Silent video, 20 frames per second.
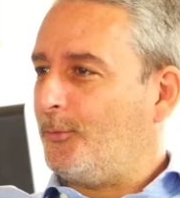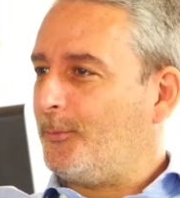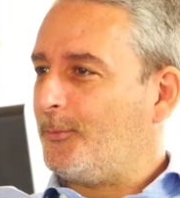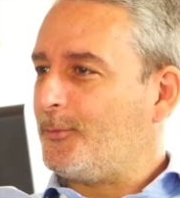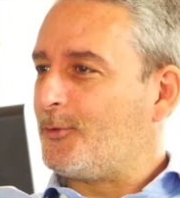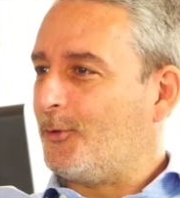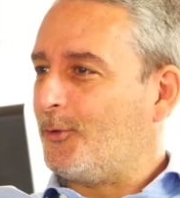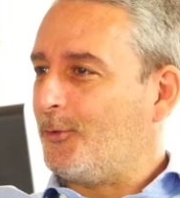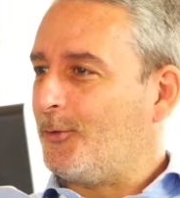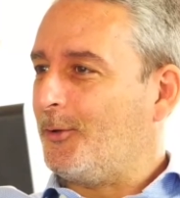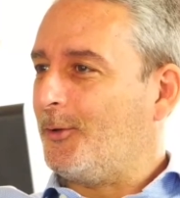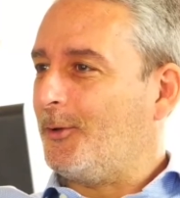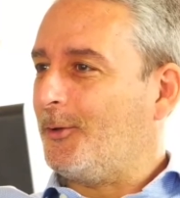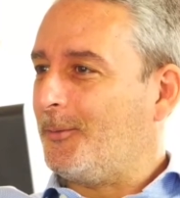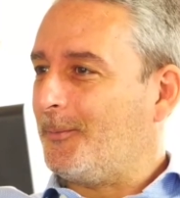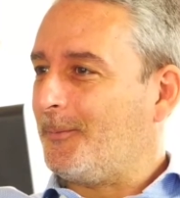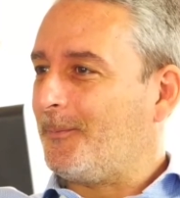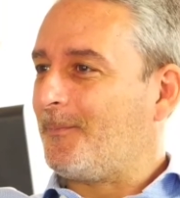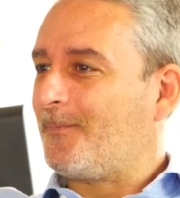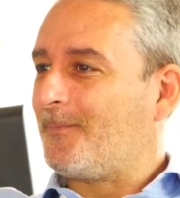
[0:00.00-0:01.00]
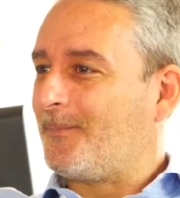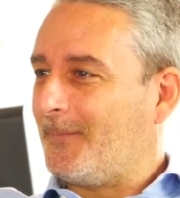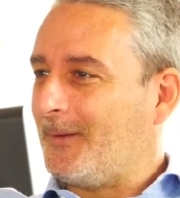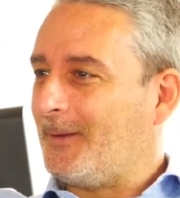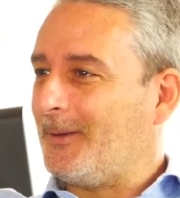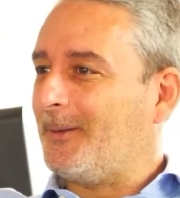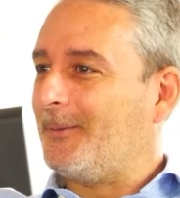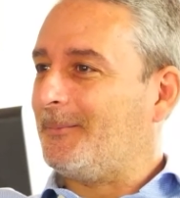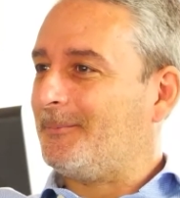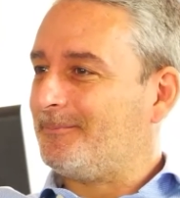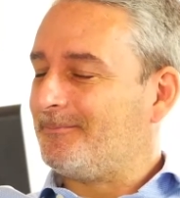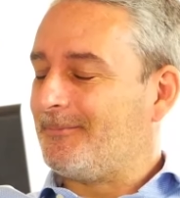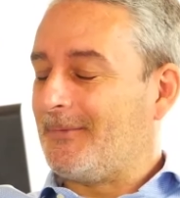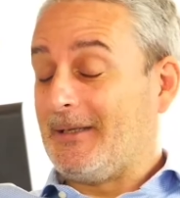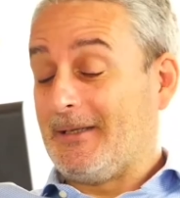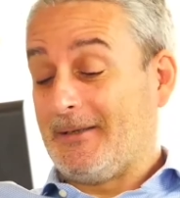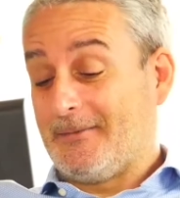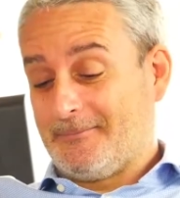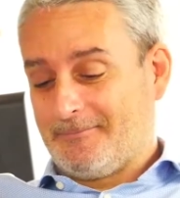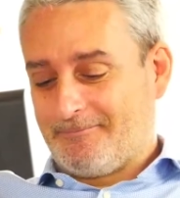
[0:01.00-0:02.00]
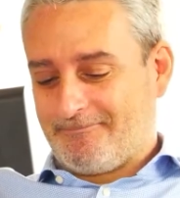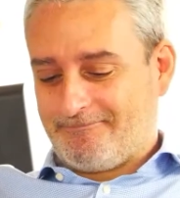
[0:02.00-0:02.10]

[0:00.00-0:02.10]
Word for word: So hopefully know, not, yeah, because I think